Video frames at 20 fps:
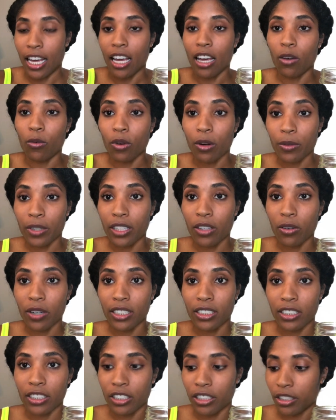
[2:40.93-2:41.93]
And what we're
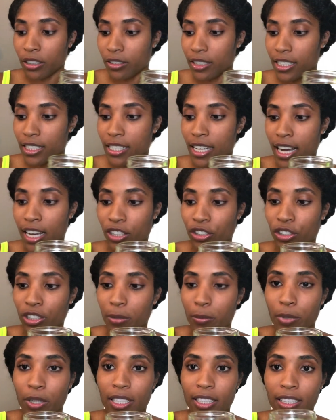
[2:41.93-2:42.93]
going to do is
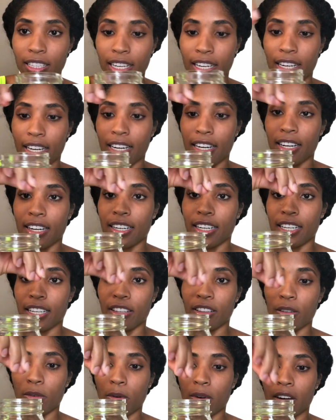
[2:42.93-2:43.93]
actually put the hair
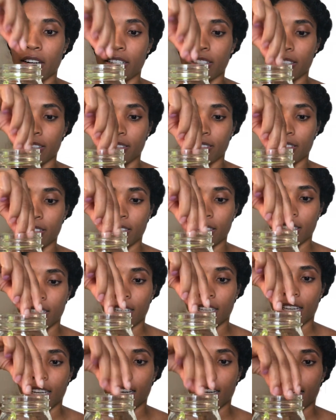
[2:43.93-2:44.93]
in the water
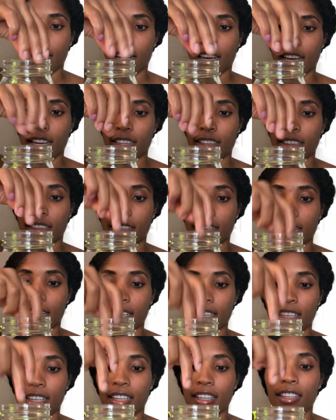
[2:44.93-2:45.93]
and
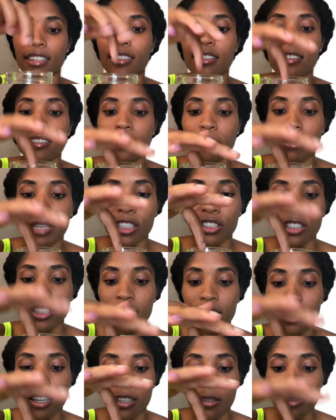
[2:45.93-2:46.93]
let it, make sure
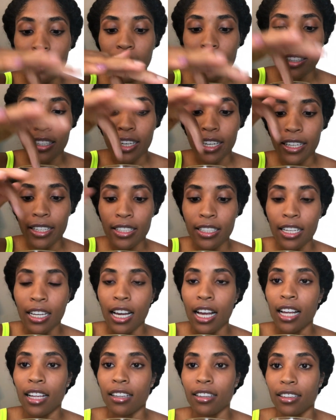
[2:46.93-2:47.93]
it's all the way in there,
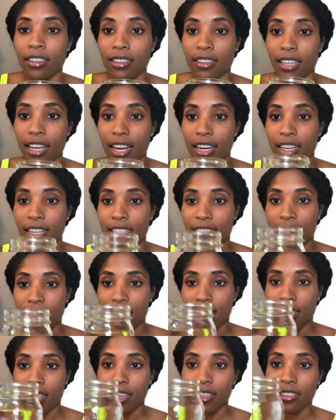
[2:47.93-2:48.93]
let it
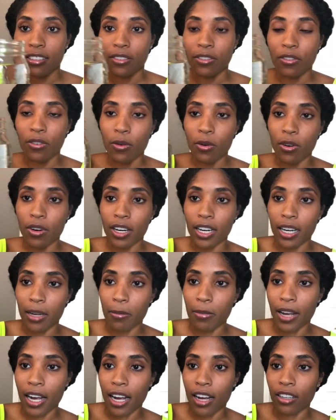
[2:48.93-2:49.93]
sit for
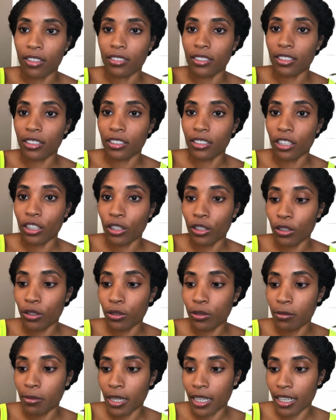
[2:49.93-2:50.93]
about
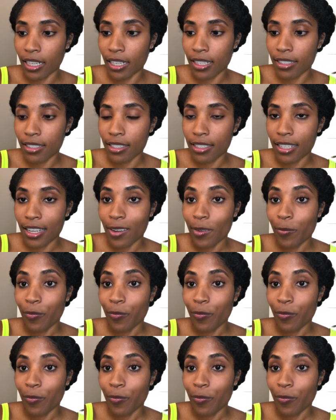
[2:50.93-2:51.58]
2 minutes.